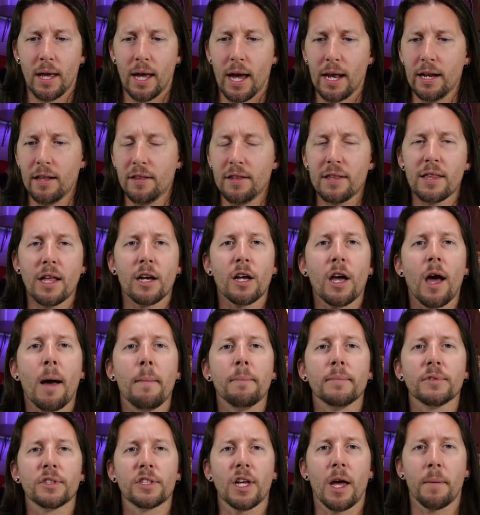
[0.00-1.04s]
anything that
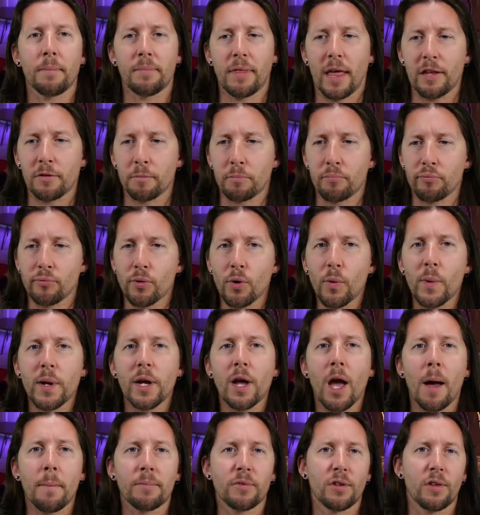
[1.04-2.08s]
comes up that's
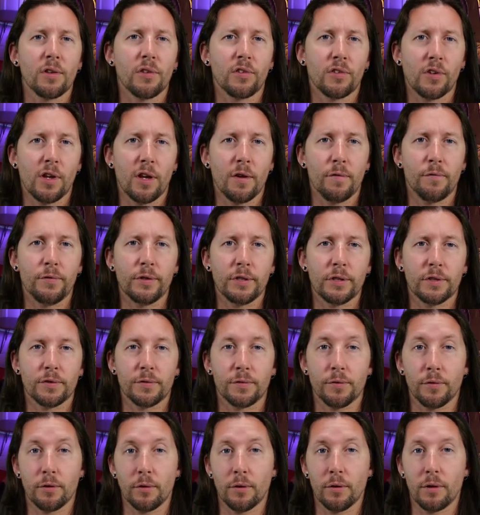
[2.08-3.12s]
brewing up to the surface
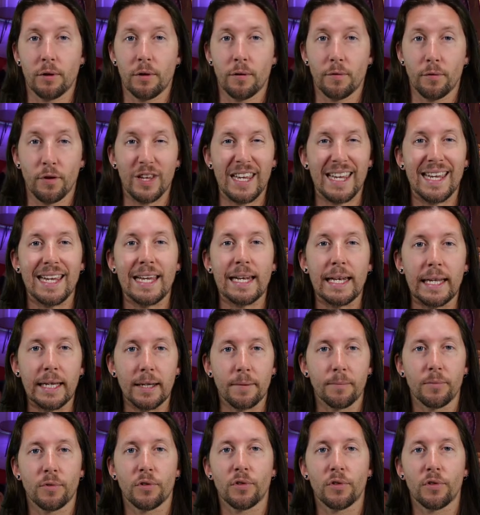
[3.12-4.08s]
for healing.